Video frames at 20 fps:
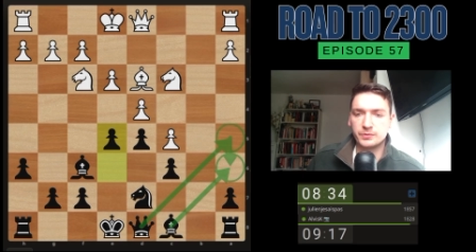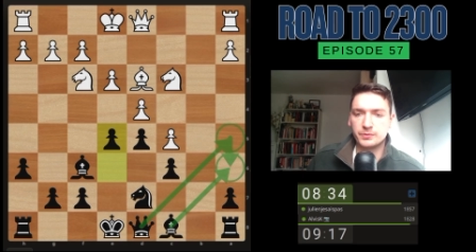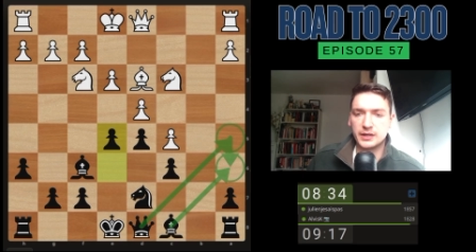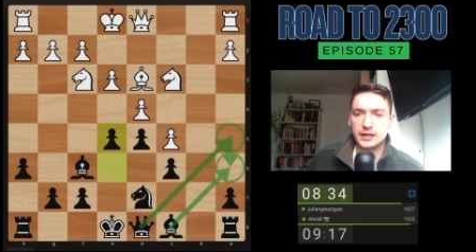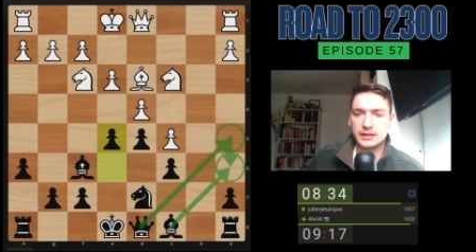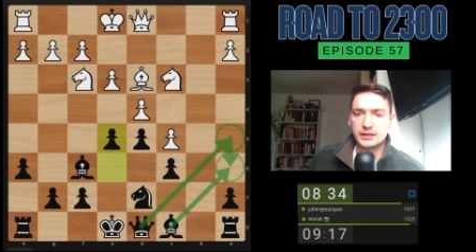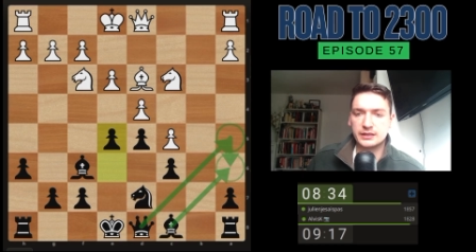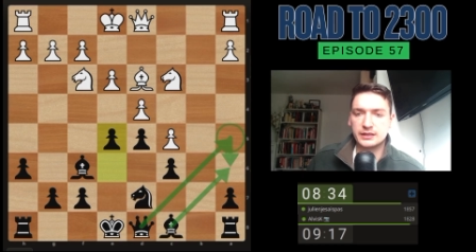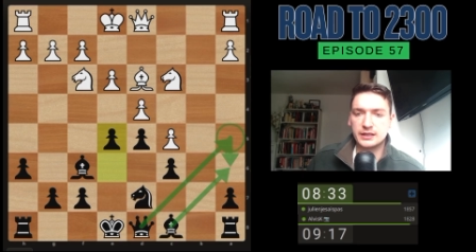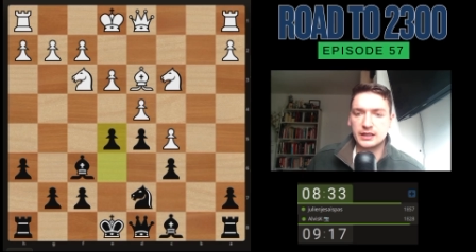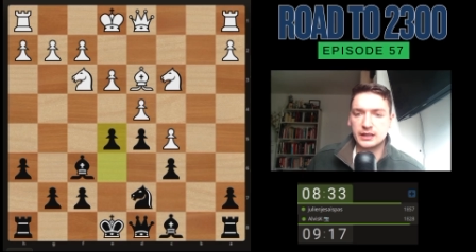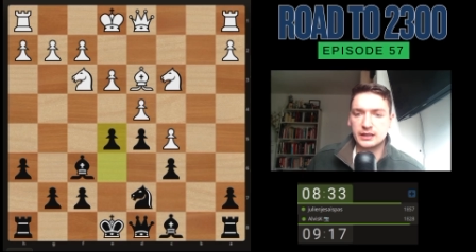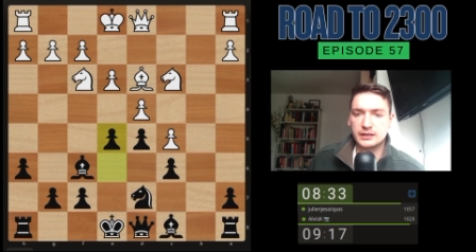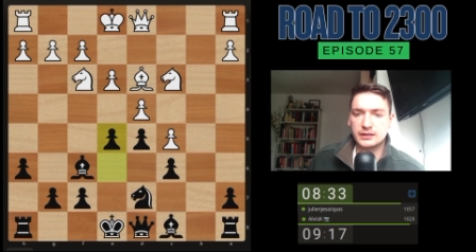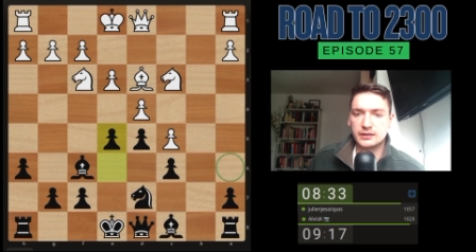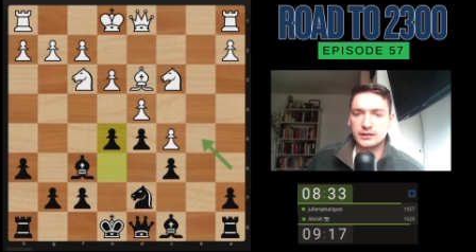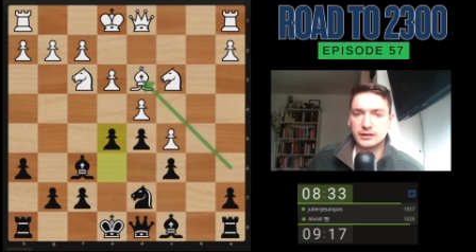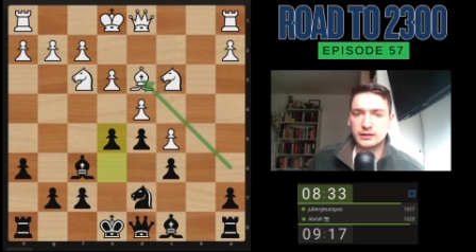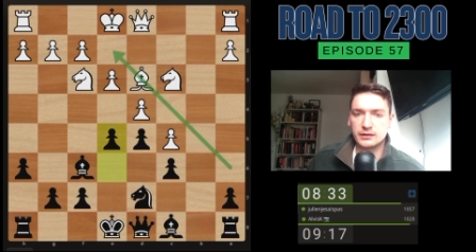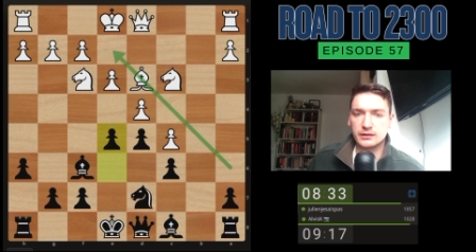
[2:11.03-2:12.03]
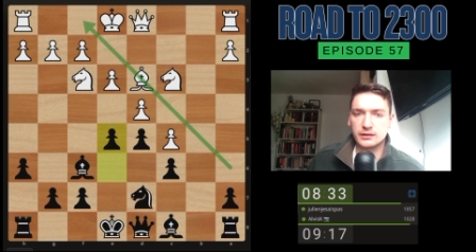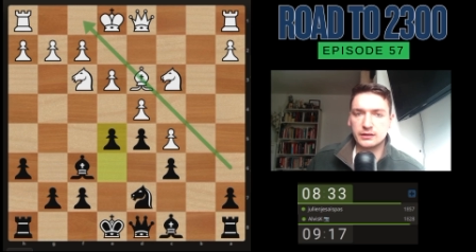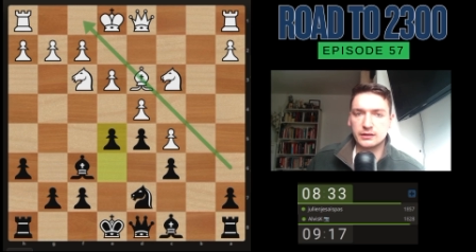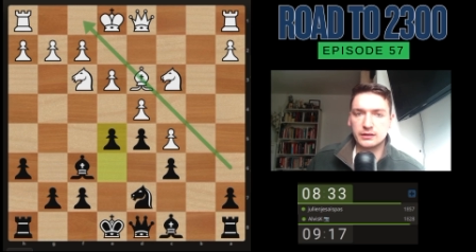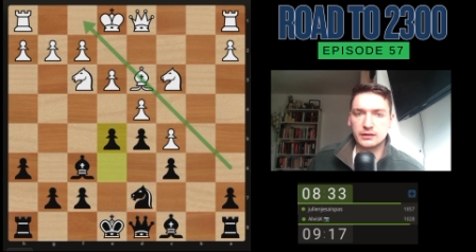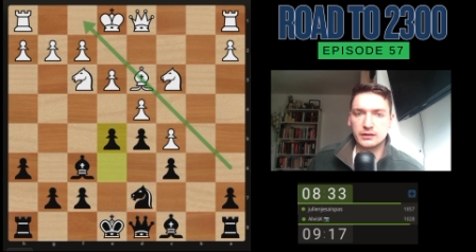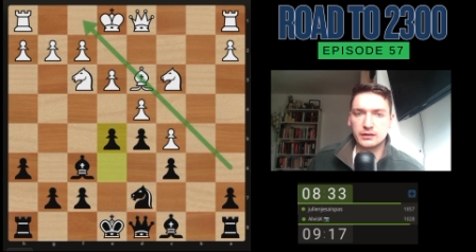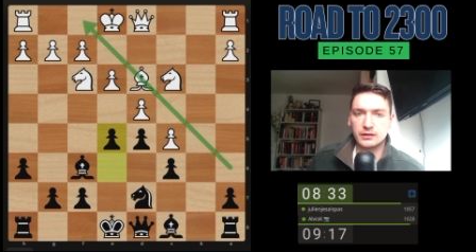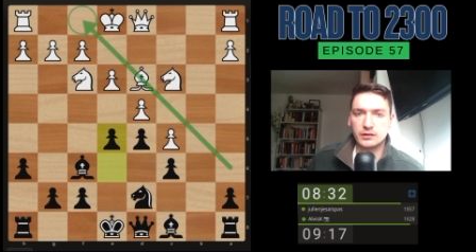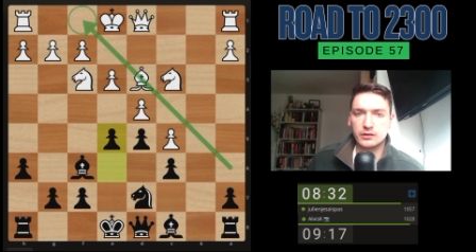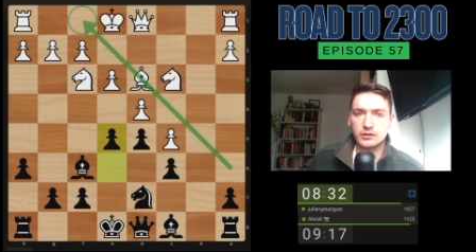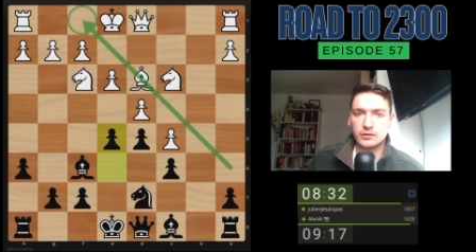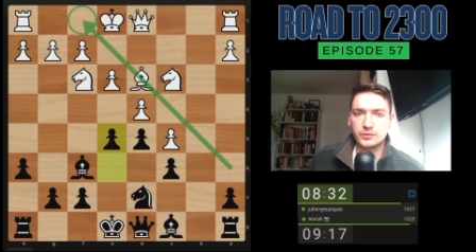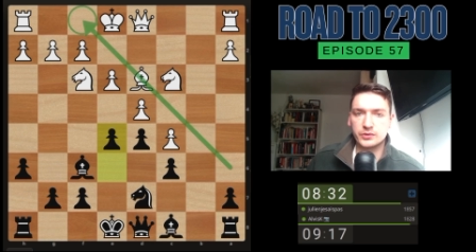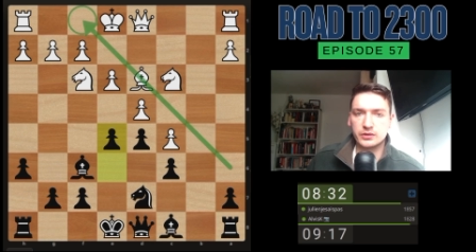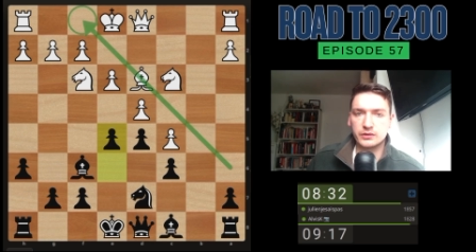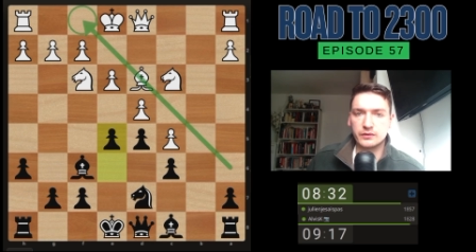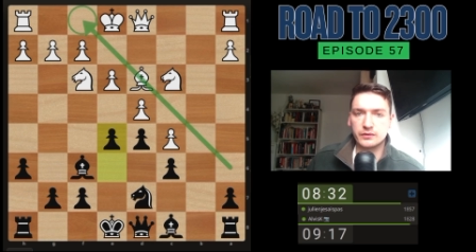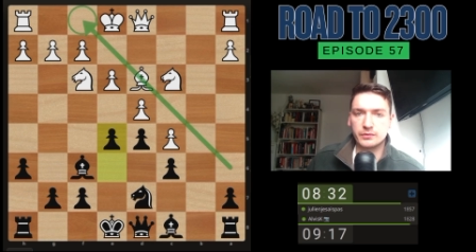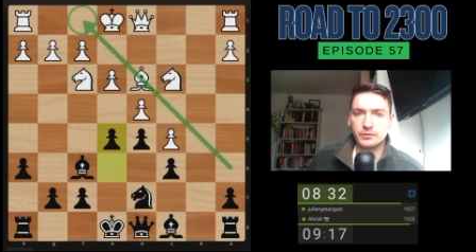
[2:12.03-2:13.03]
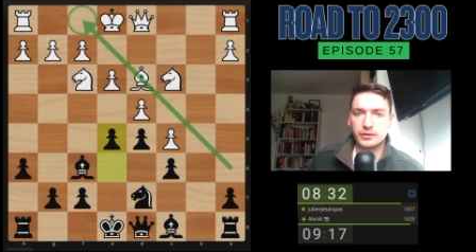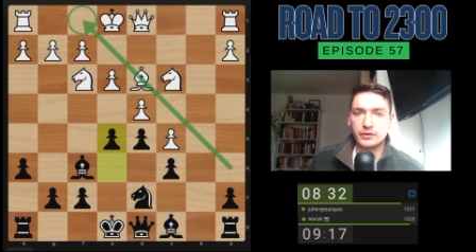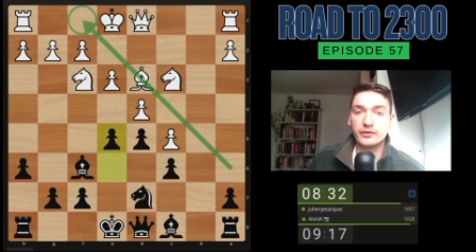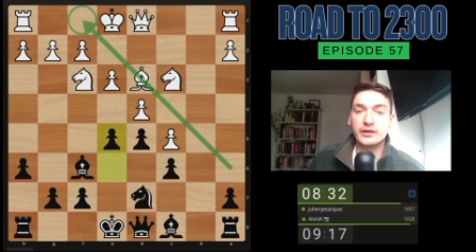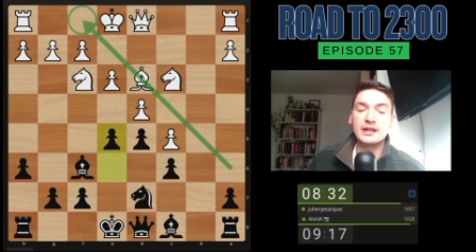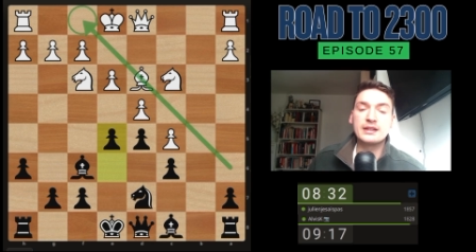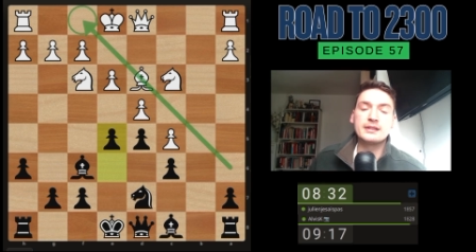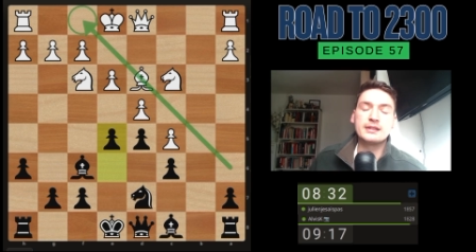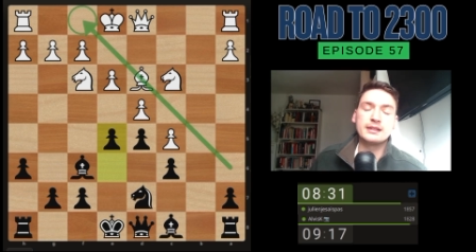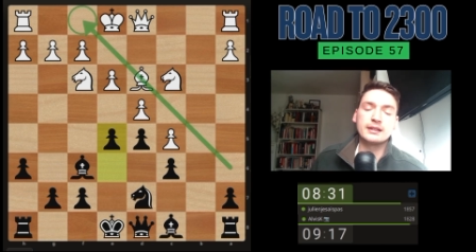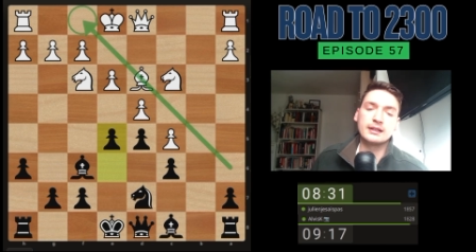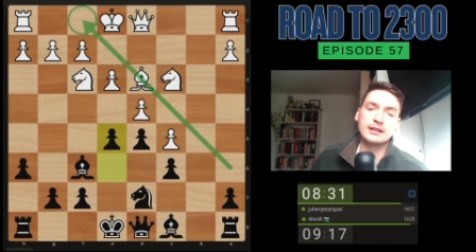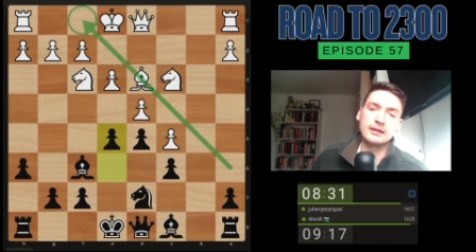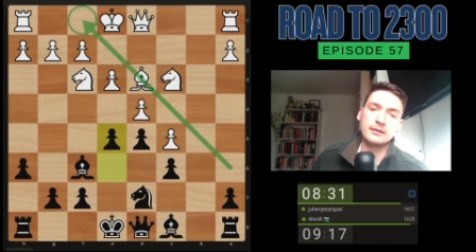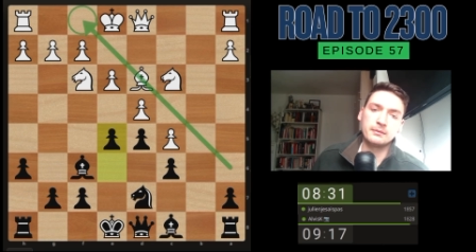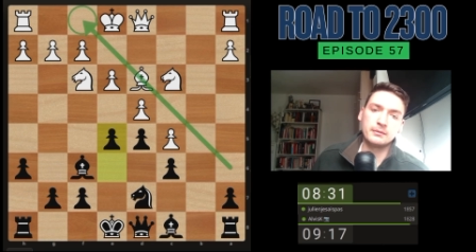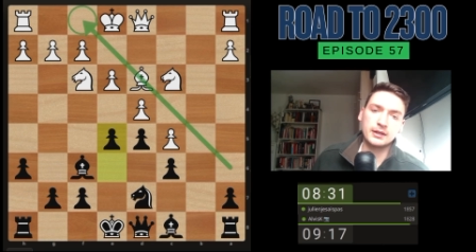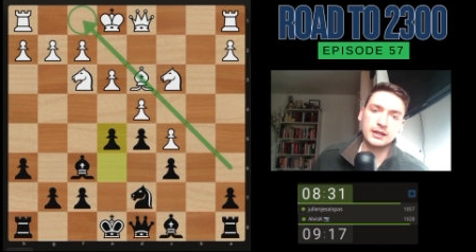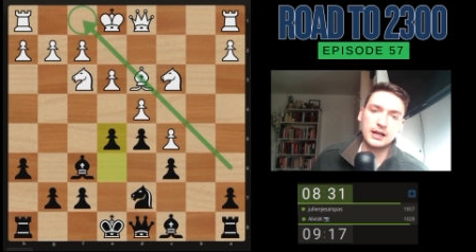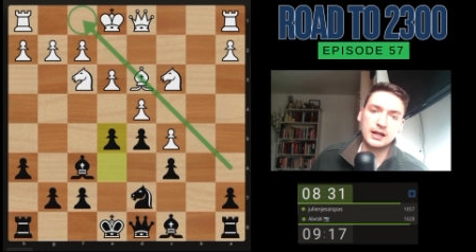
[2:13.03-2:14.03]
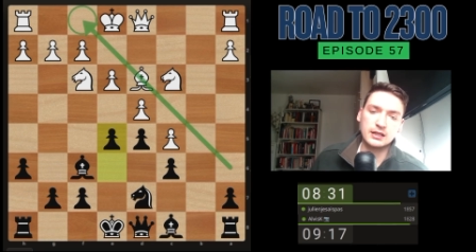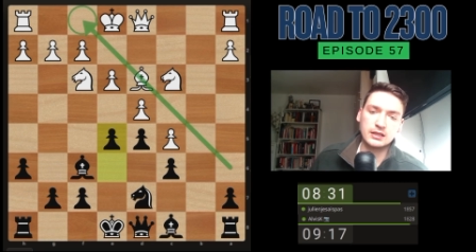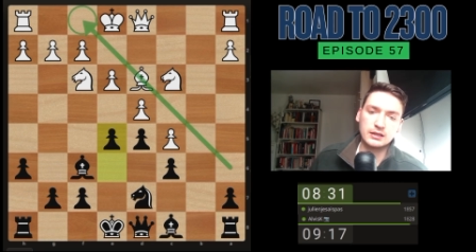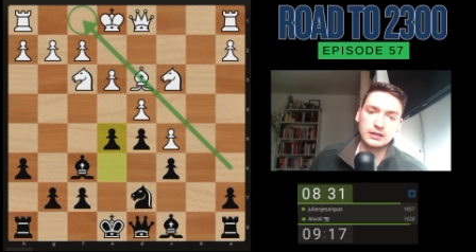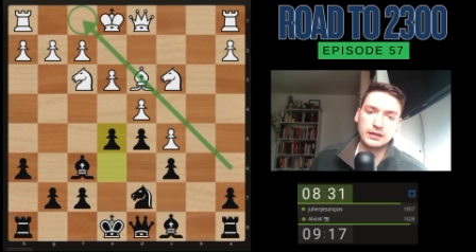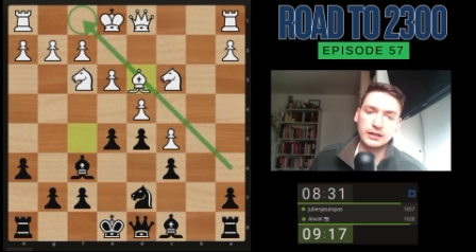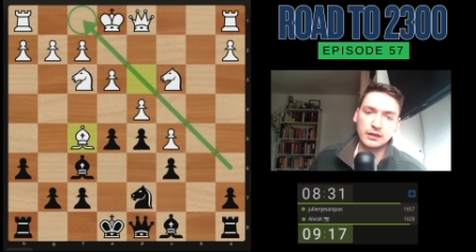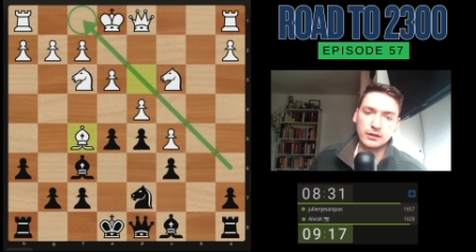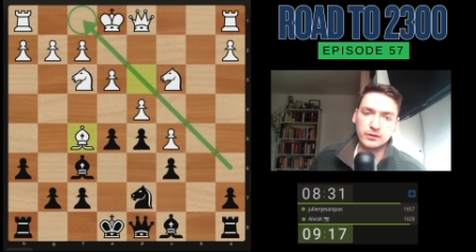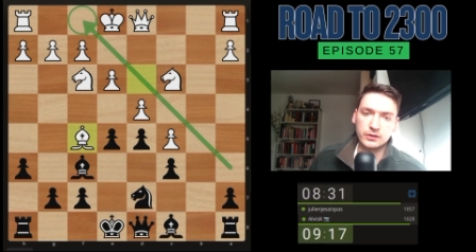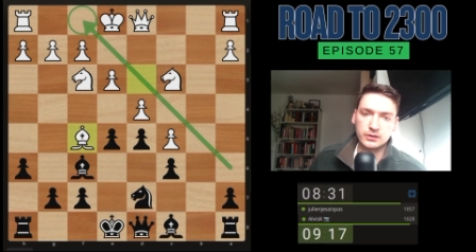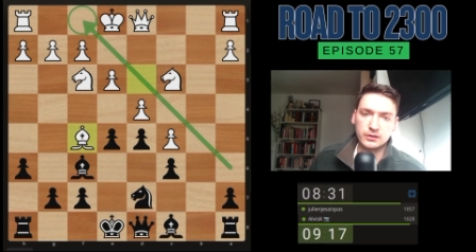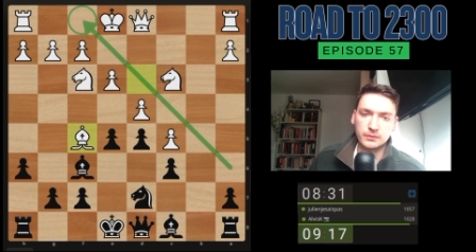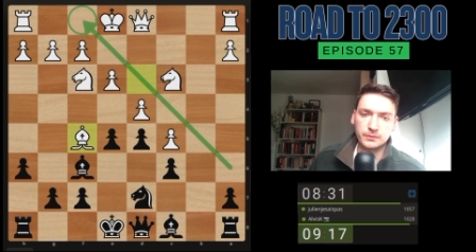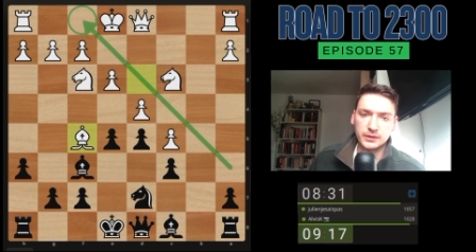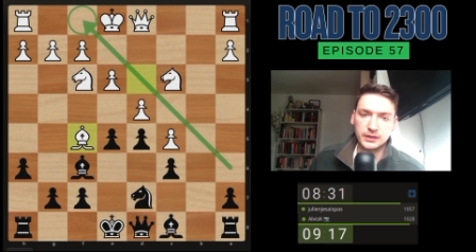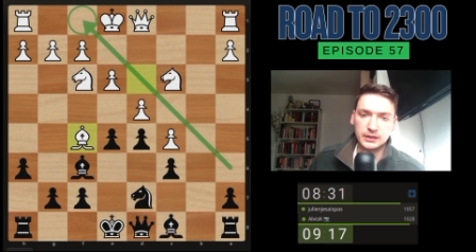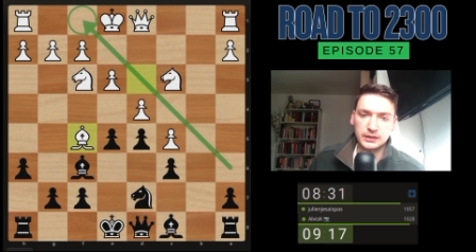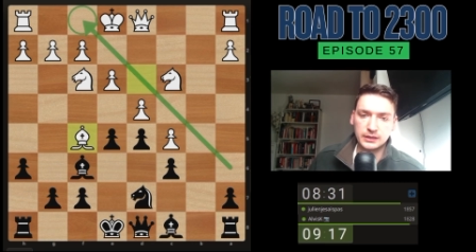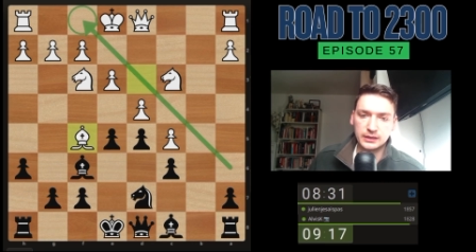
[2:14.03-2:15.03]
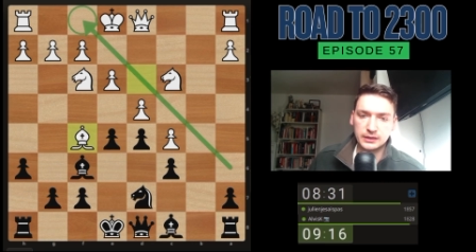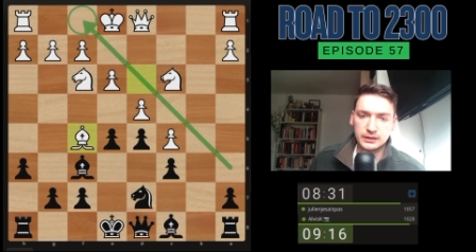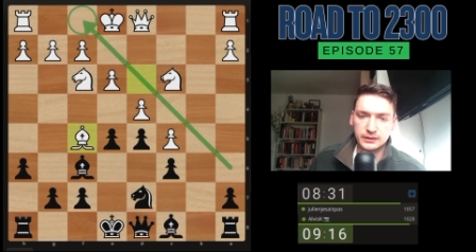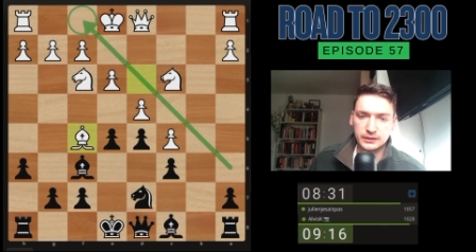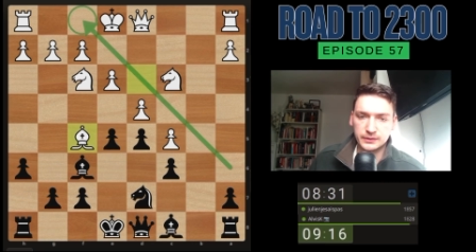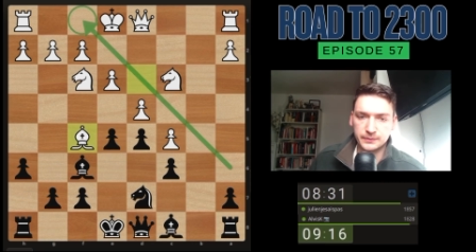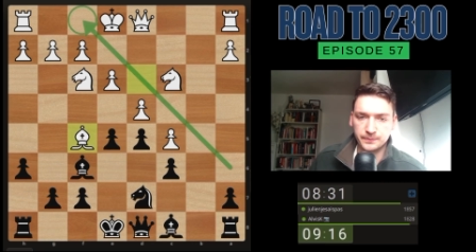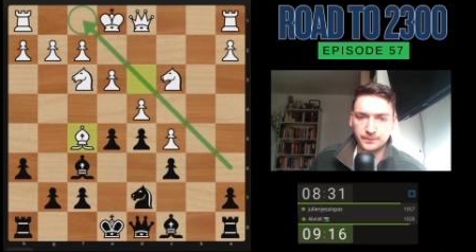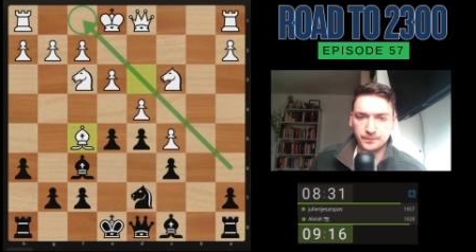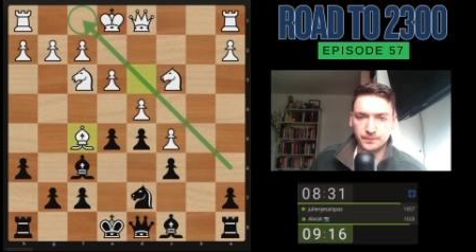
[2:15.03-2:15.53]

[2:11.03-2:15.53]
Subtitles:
a6 in the hopes of preventing him castling or something like this.